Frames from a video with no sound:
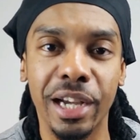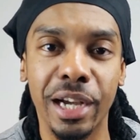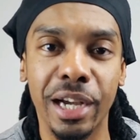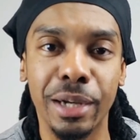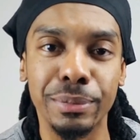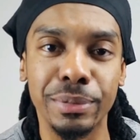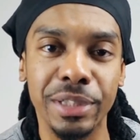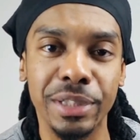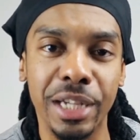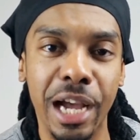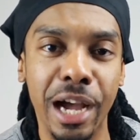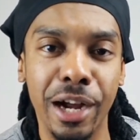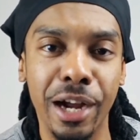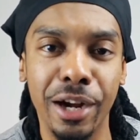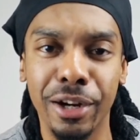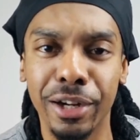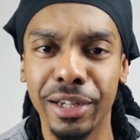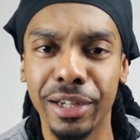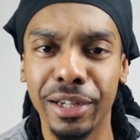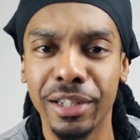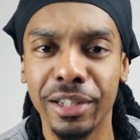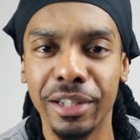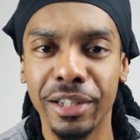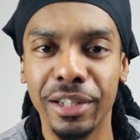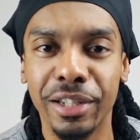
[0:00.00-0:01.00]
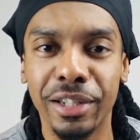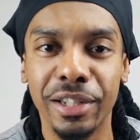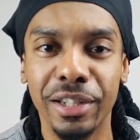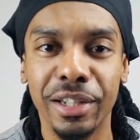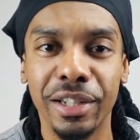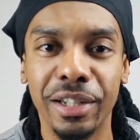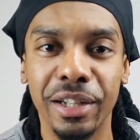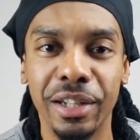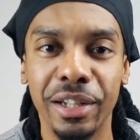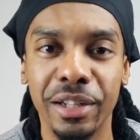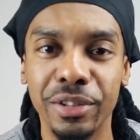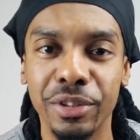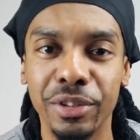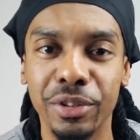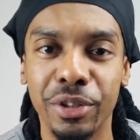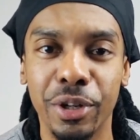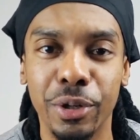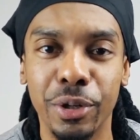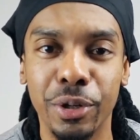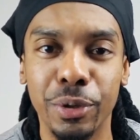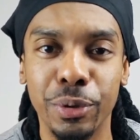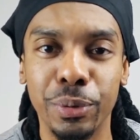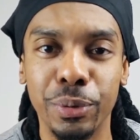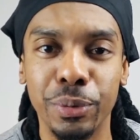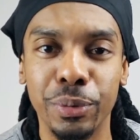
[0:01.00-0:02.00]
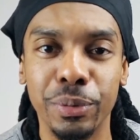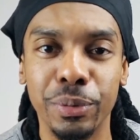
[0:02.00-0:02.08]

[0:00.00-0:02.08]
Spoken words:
I'm tired, I'm